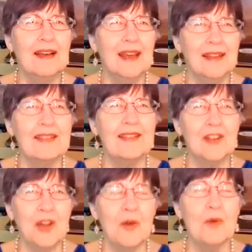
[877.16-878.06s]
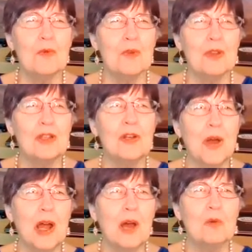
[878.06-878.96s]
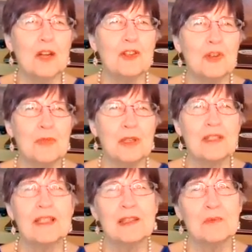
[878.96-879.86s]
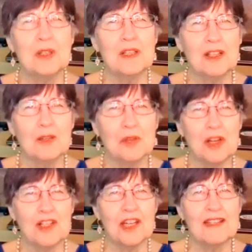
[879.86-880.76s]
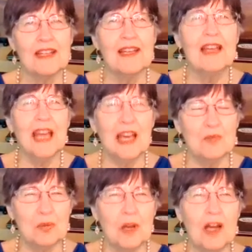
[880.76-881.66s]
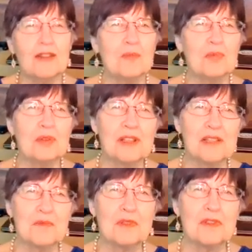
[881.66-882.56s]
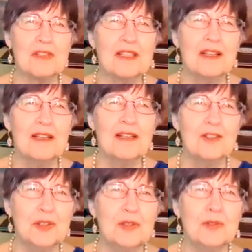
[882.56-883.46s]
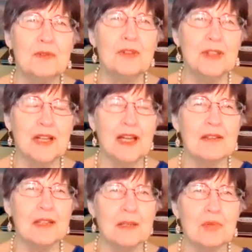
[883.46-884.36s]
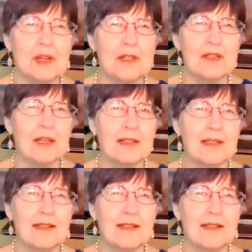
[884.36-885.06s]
and to know, how Roger Mills and the Modelo Project had brought the principles to their housing project.